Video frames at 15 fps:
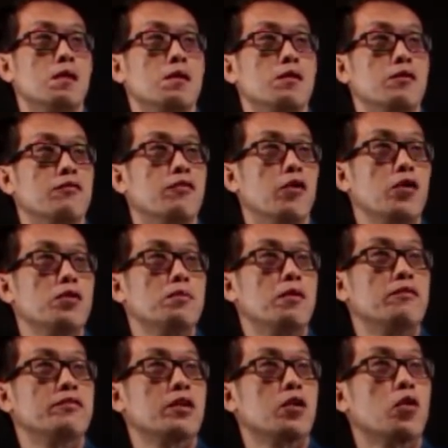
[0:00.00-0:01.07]
The volume
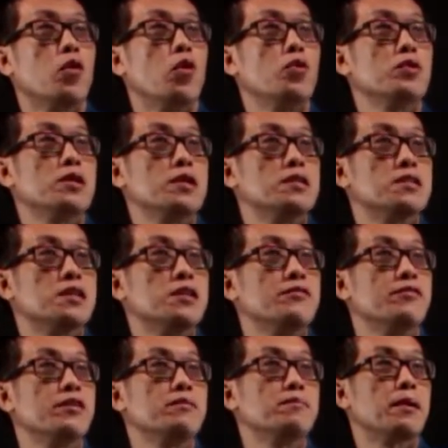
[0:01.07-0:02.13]
of the cone is
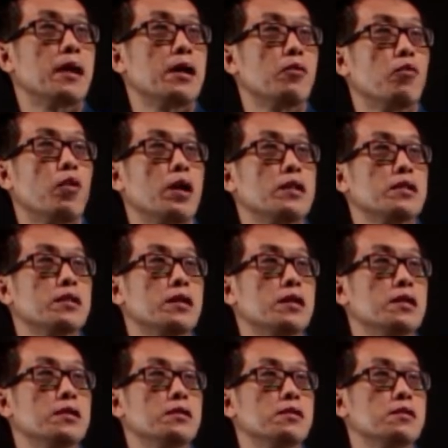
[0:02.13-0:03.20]
given by
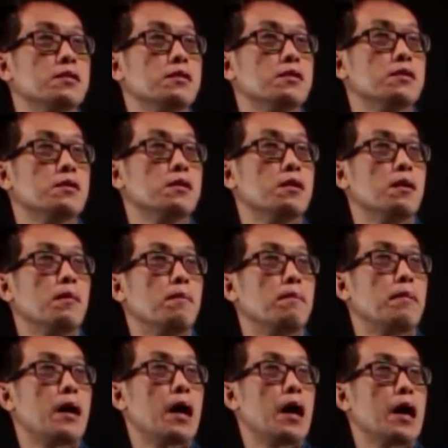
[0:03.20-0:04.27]
1/3
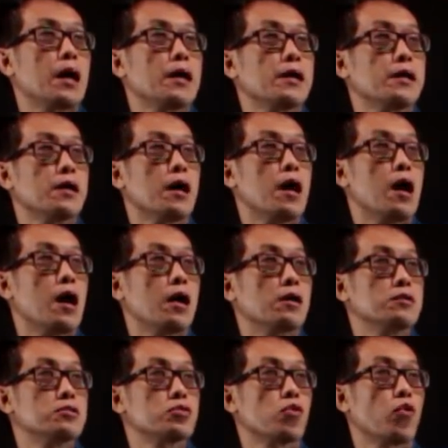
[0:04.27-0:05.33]
pi r
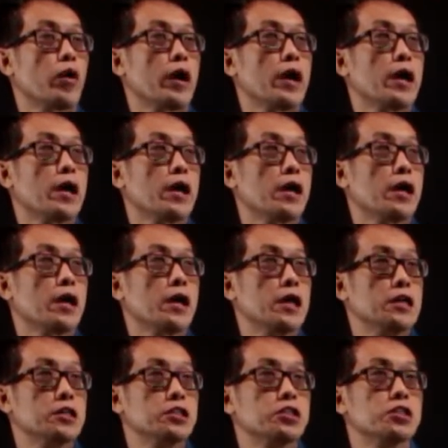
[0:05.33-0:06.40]
square
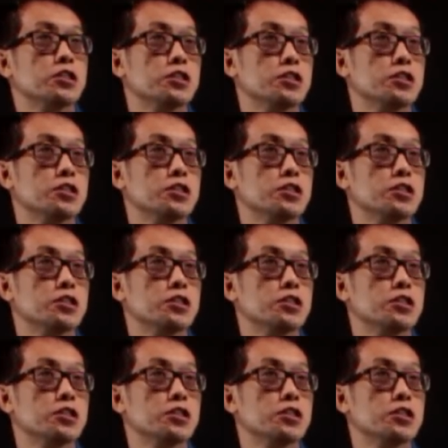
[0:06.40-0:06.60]
h.